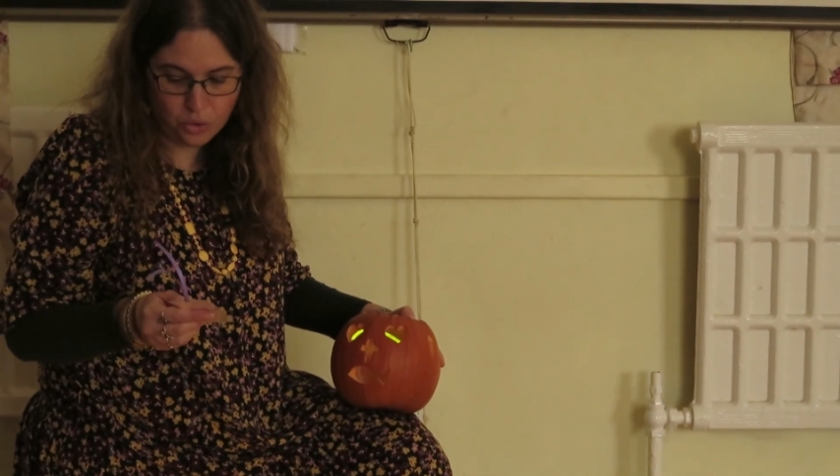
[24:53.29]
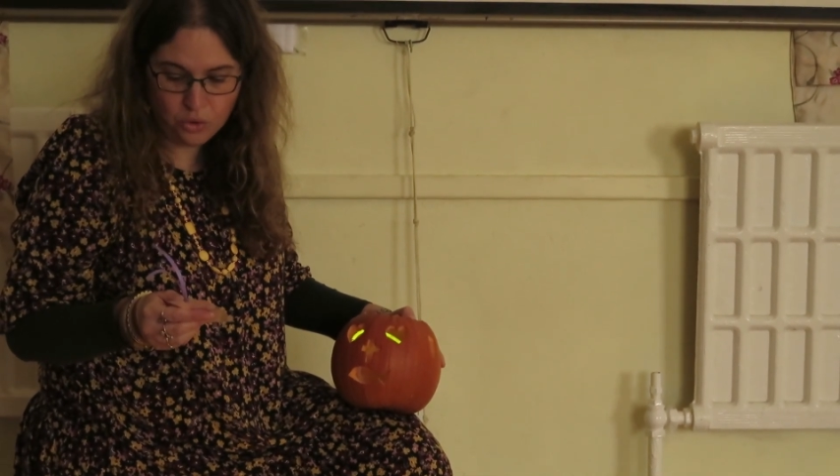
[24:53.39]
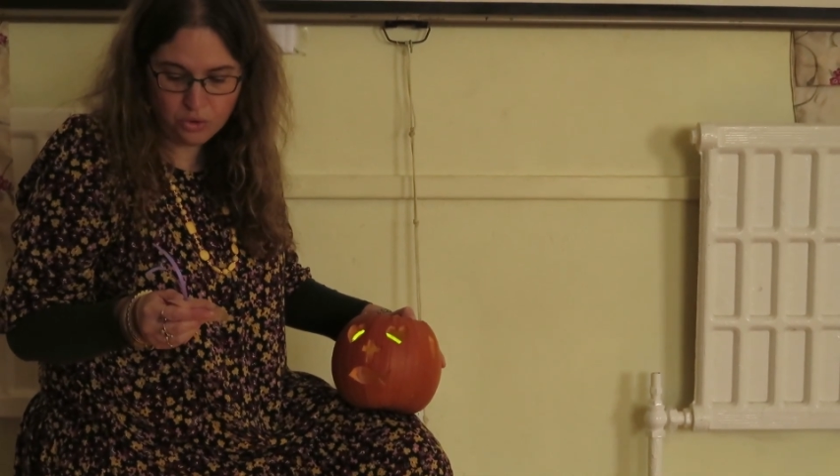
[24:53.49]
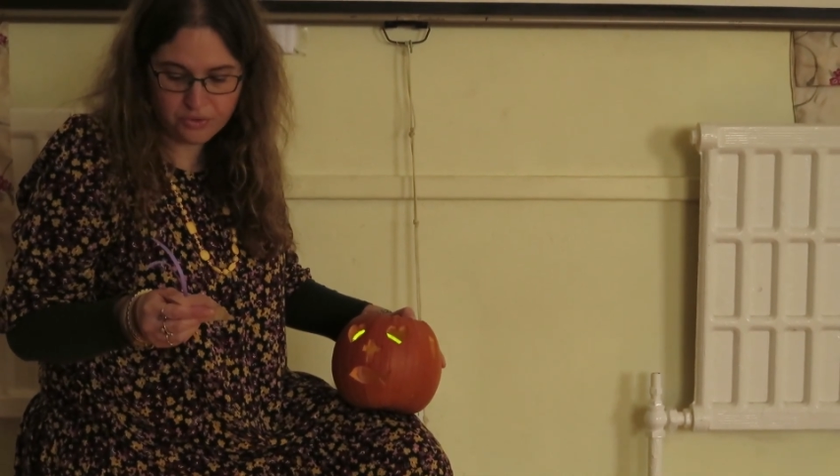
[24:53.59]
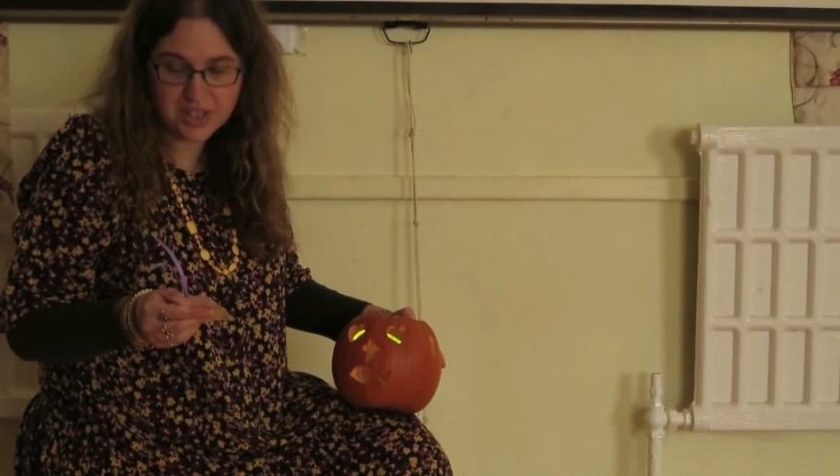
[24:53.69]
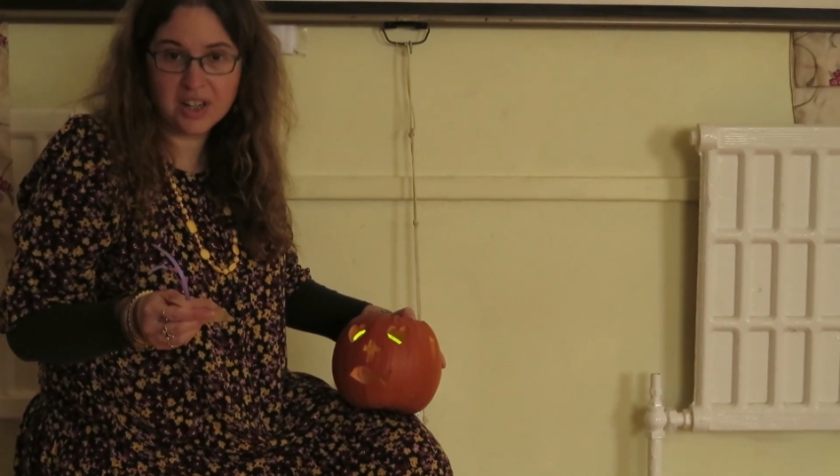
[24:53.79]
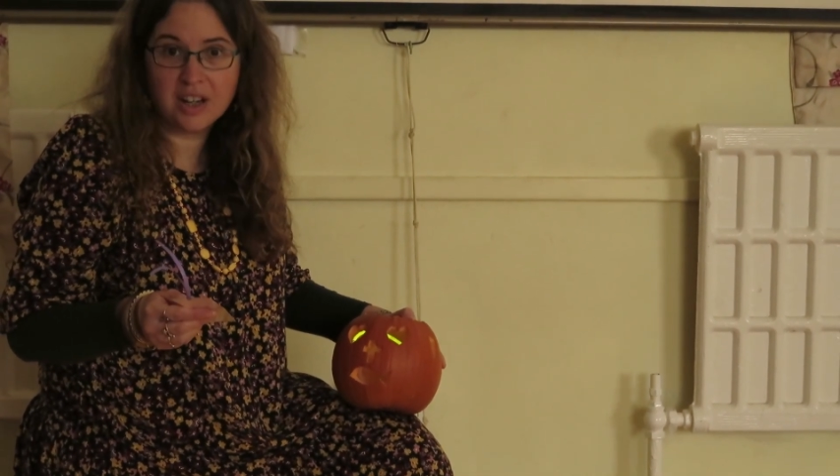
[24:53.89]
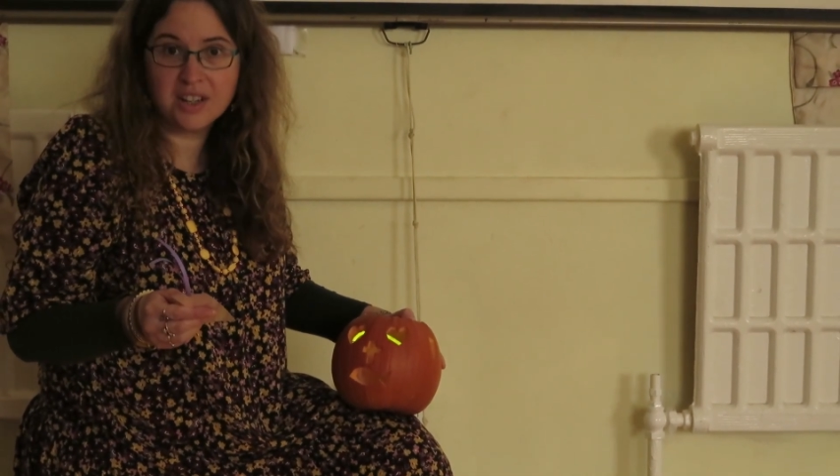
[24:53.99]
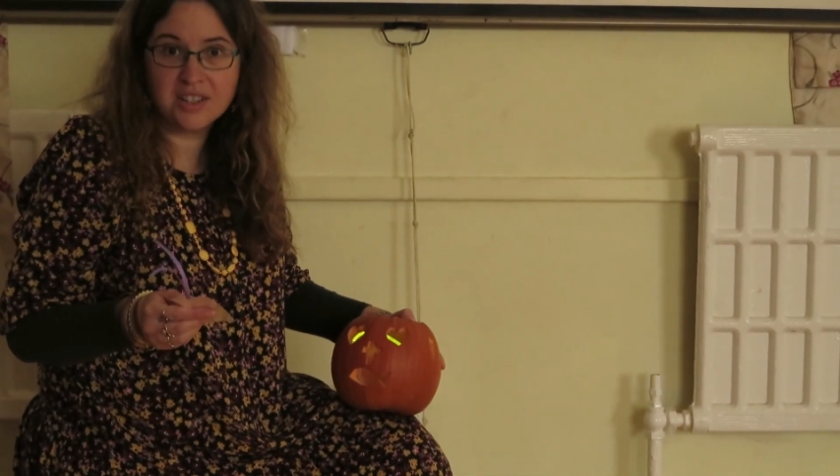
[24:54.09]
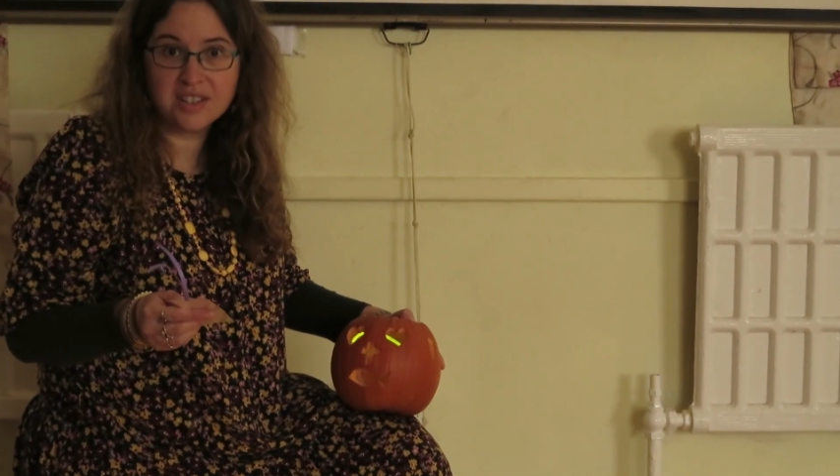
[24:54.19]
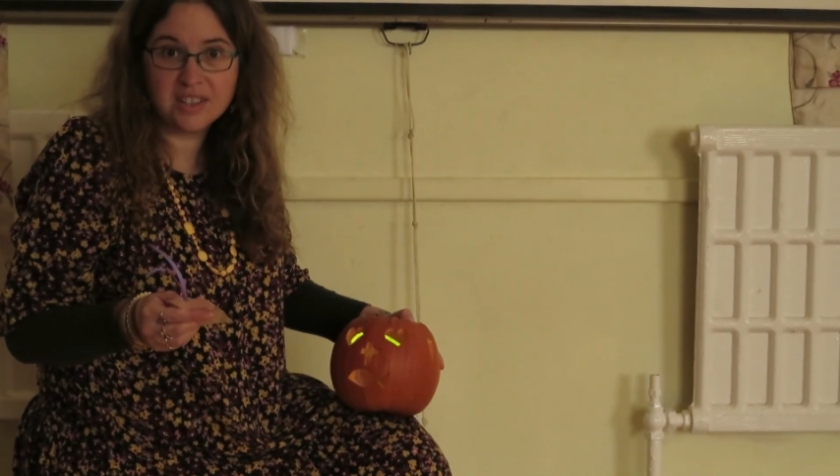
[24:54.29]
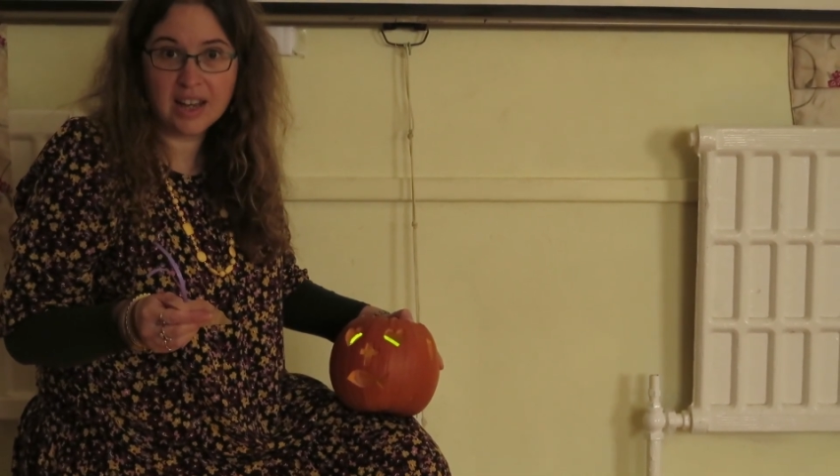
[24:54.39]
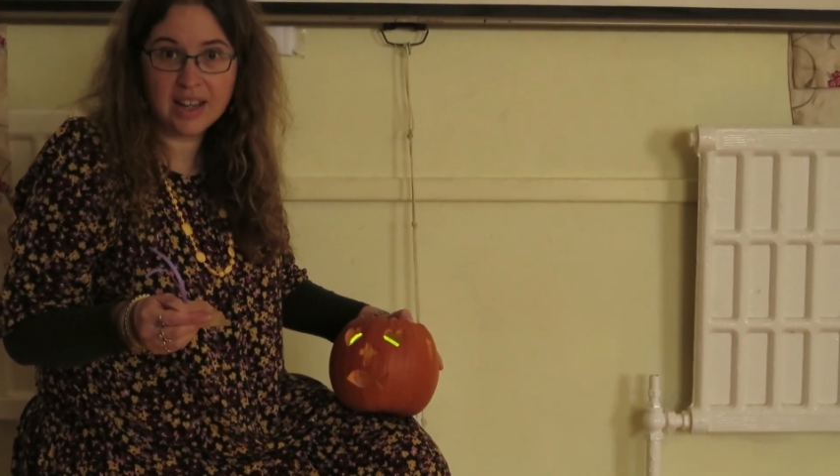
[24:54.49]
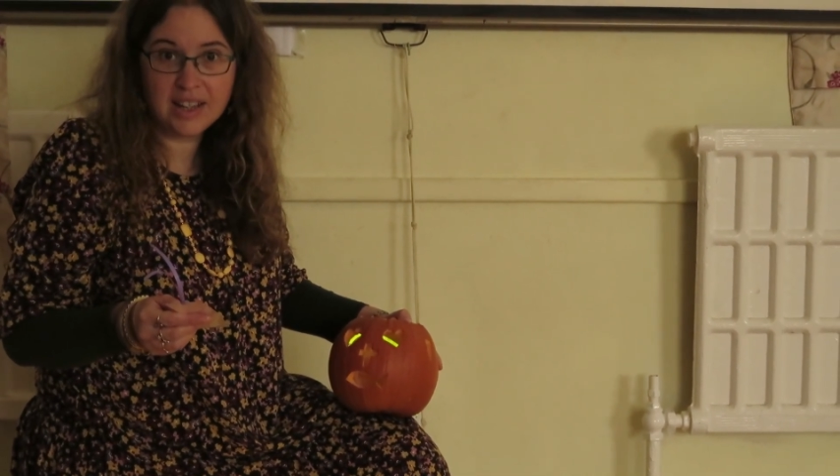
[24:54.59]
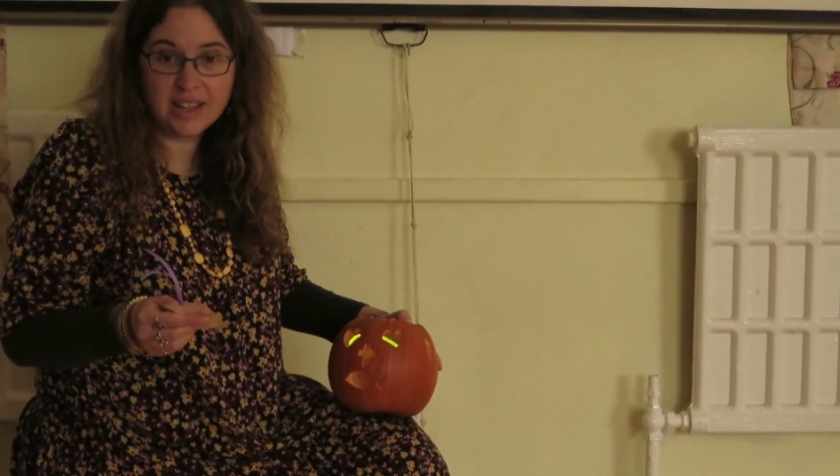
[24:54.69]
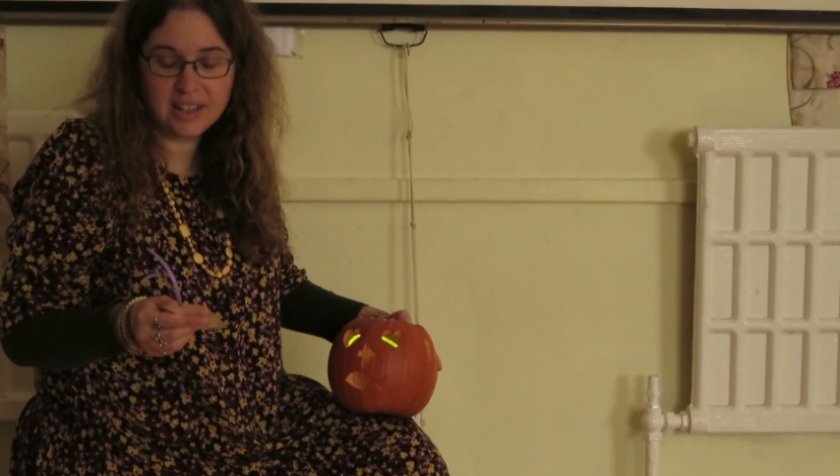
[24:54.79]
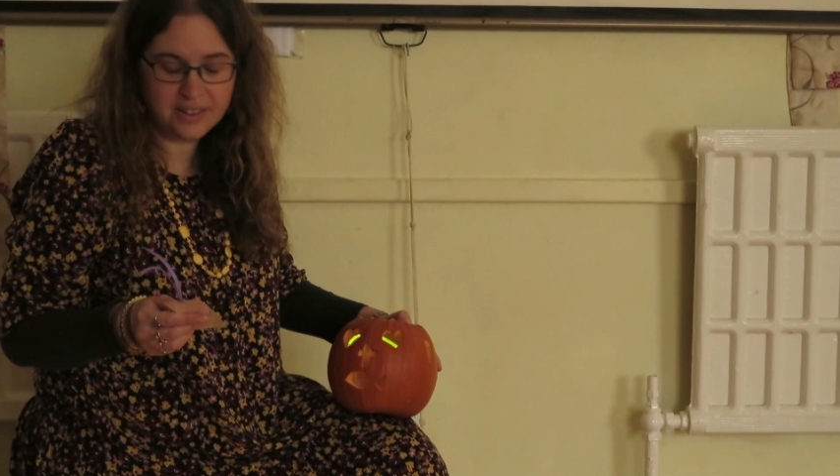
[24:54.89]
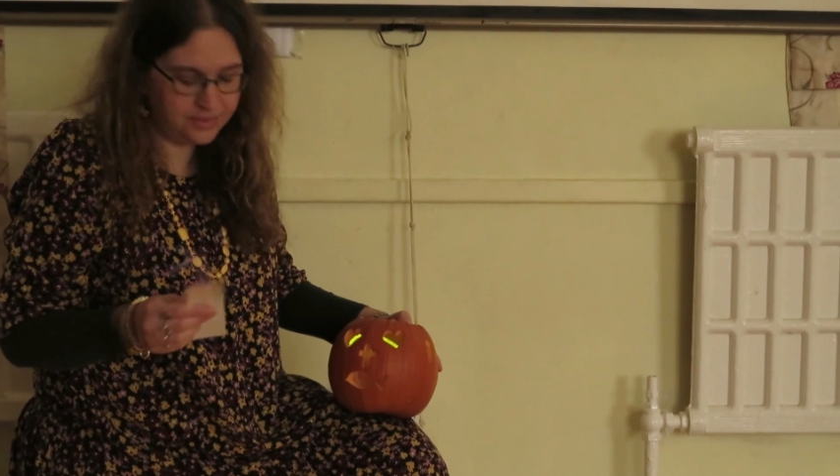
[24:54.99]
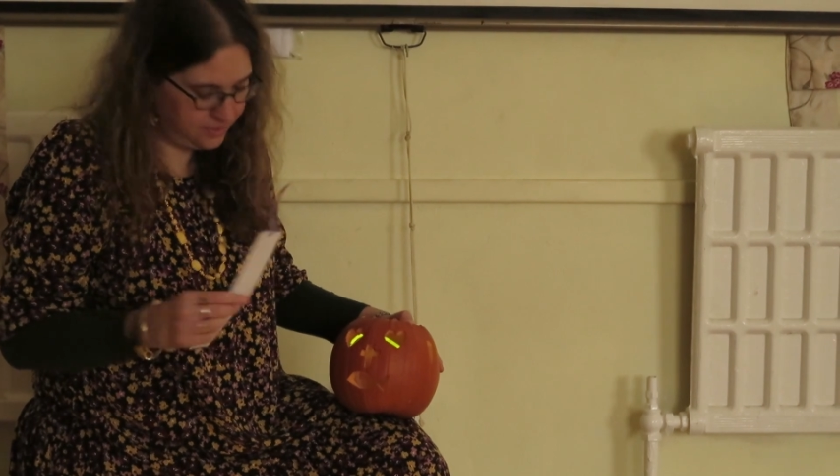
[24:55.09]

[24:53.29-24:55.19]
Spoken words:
all that I say.